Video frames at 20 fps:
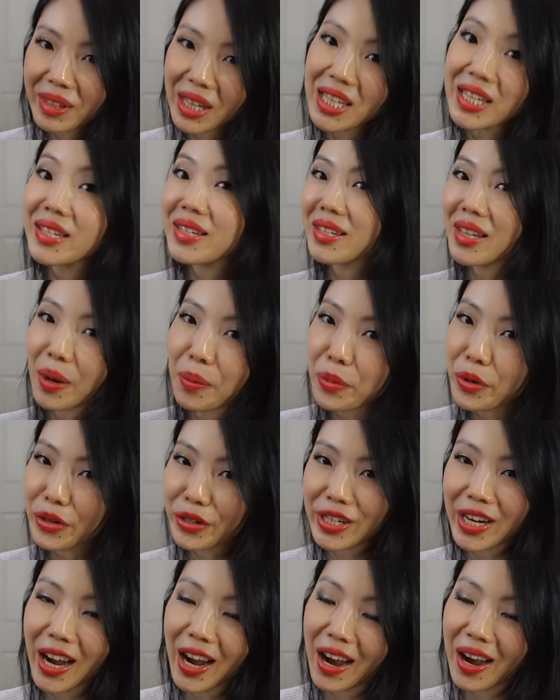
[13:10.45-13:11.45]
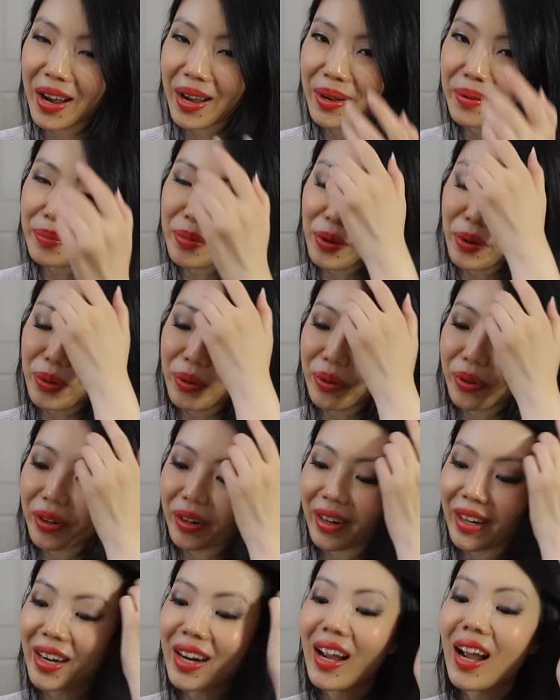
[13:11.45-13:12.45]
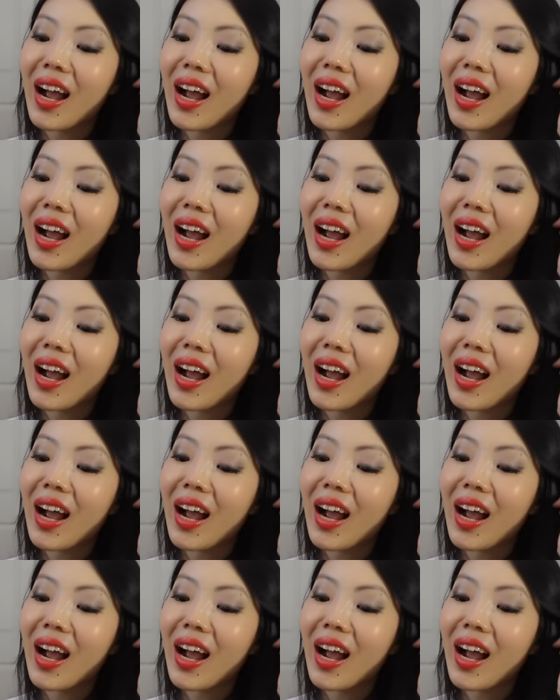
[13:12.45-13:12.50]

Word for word: summertime or